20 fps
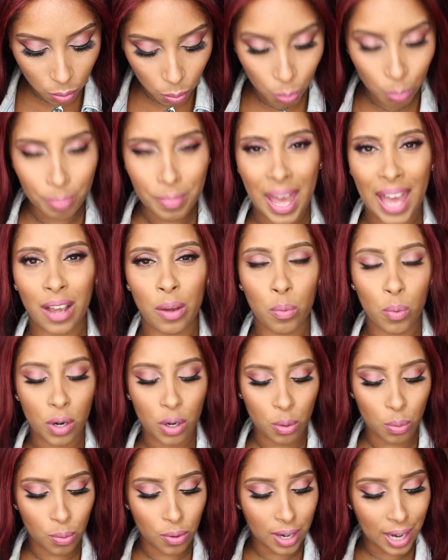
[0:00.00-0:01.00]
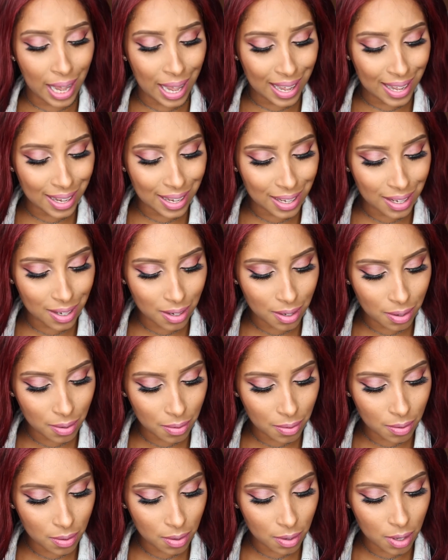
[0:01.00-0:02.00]
MAC 109.
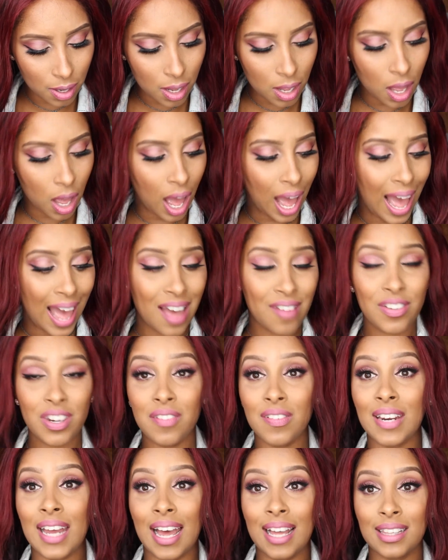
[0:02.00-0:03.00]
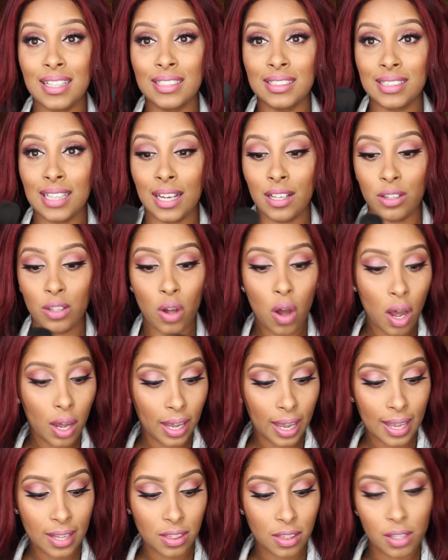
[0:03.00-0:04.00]
I haven't even had this that
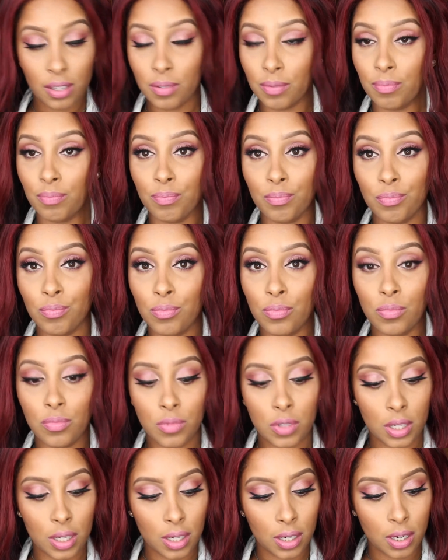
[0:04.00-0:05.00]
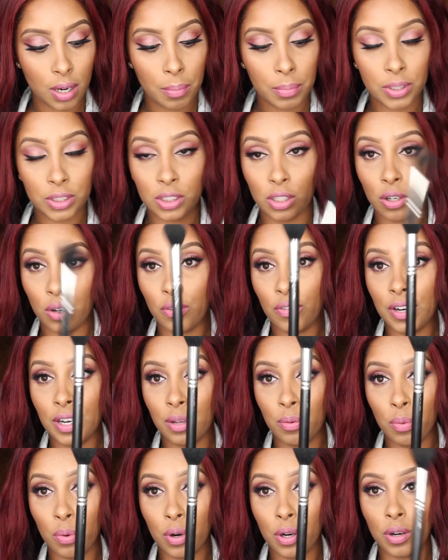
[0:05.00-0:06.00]
long, and the numbers are
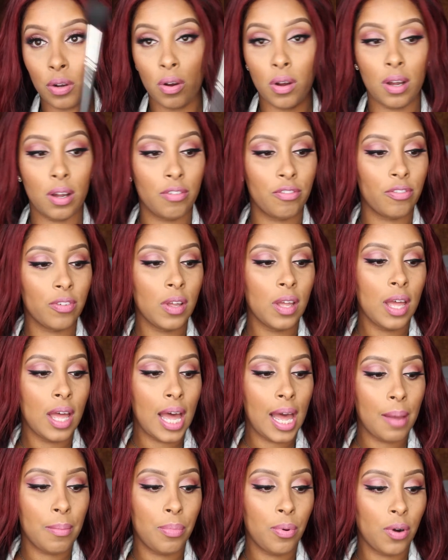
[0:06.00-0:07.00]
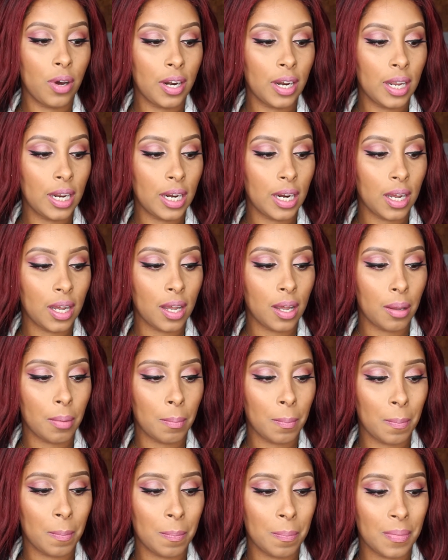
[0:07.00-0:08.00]
already worn off. I bought it
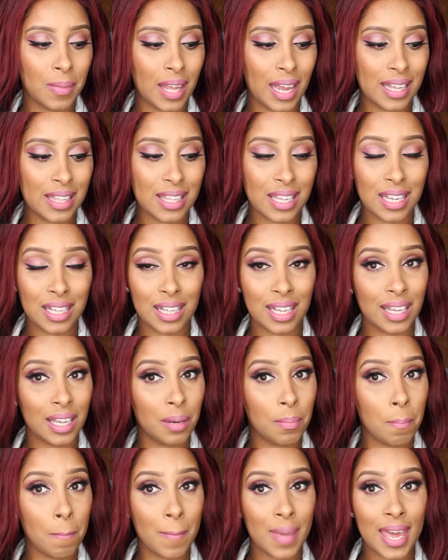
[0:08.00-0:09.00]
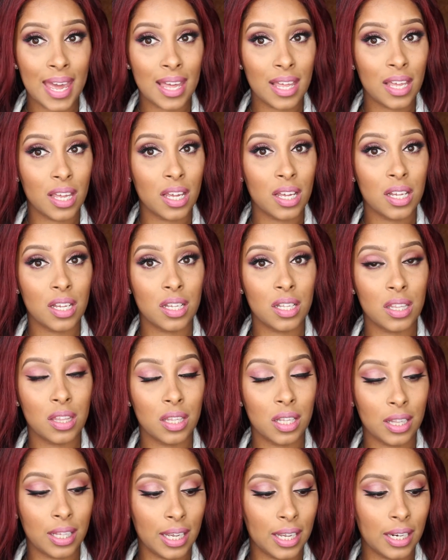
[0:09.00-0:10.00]
I think like in May,
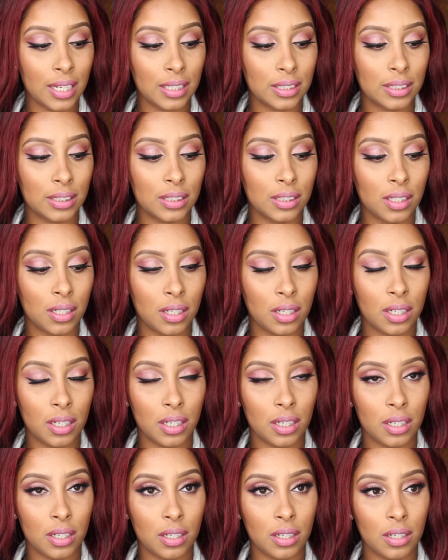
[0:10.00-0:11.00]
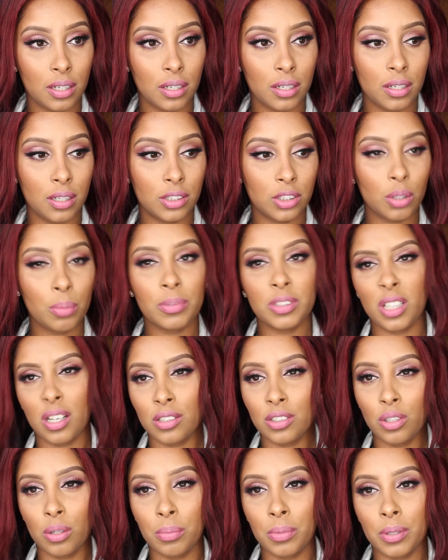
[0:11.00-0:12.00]
the latest. It's almost
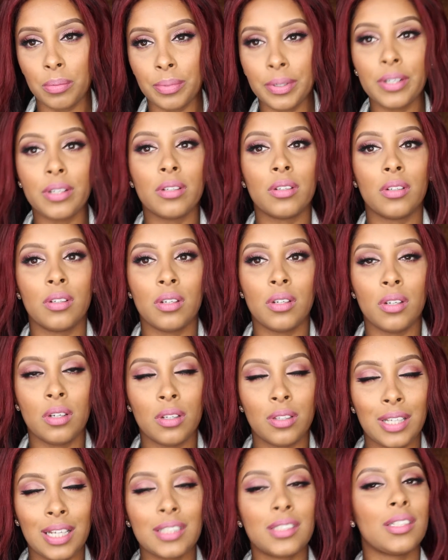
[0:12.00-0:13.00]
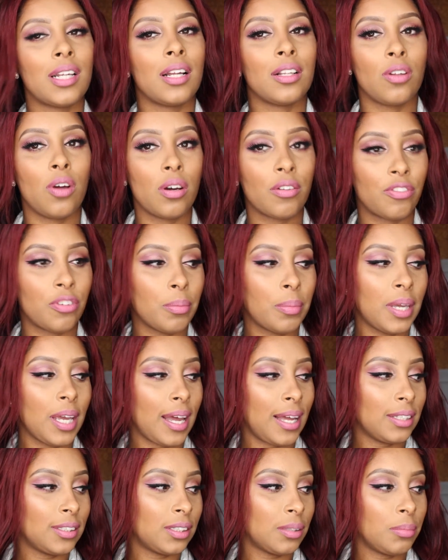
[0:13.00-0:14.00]
October, but that's not long for me. I
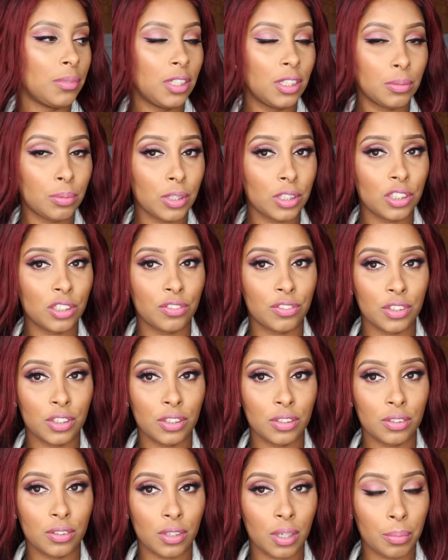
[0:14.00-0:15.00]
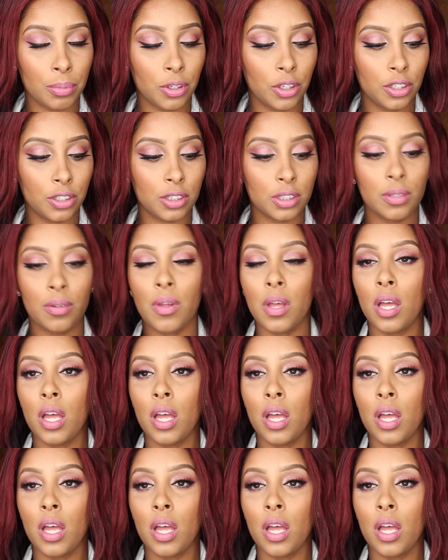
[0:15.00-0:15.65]
had some of these brushes for a couple years.